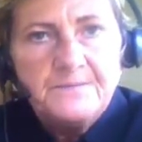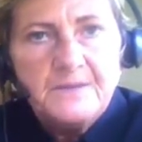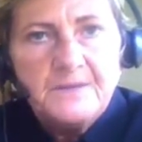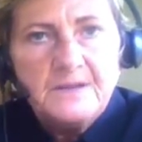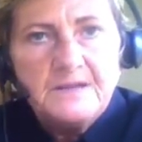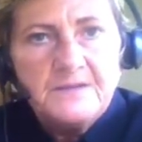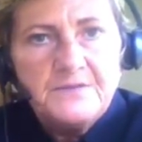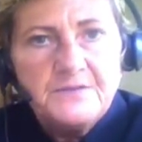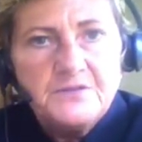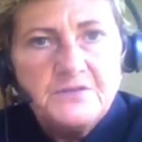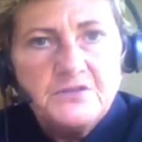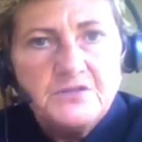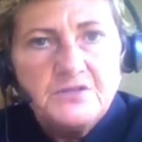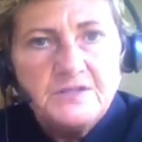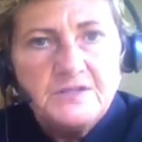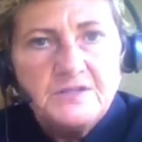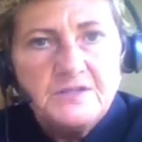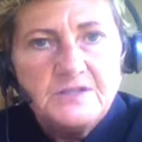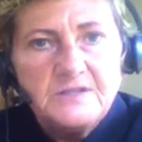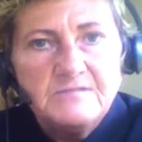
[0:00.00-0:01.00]

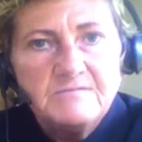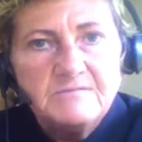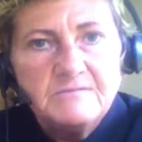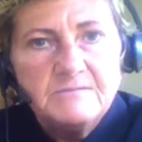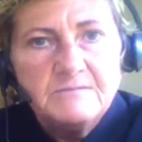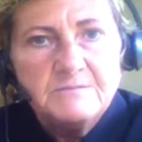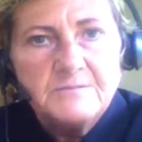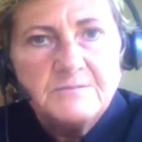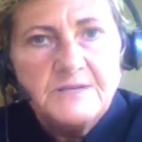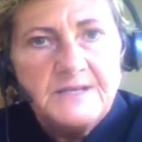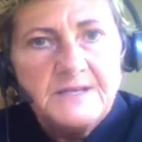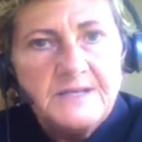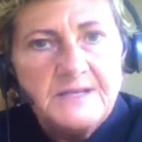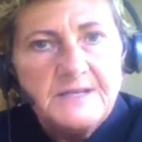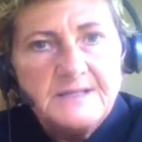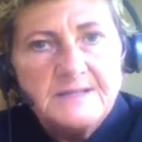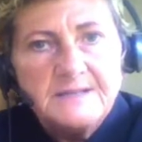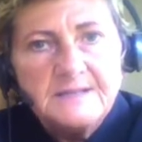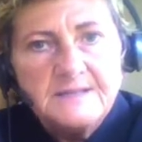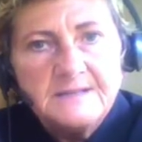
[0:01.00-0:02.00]
lethargy,
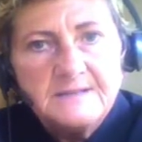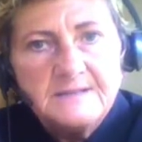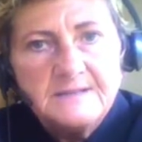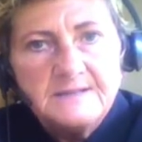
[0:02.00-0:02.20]
pain,